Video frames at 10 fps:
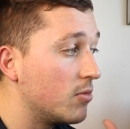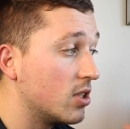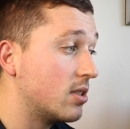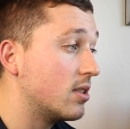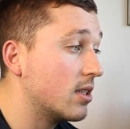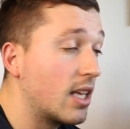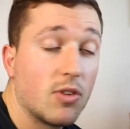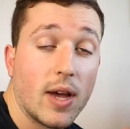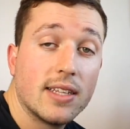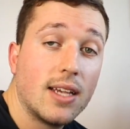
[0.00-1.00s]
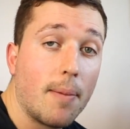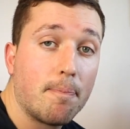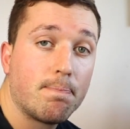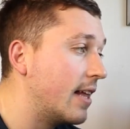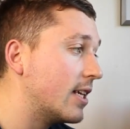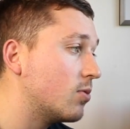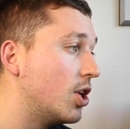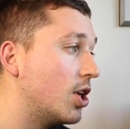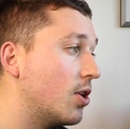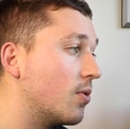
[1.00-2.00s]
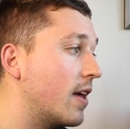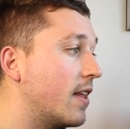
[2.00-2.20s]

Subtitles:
just to give you a heads up. And that's what you do.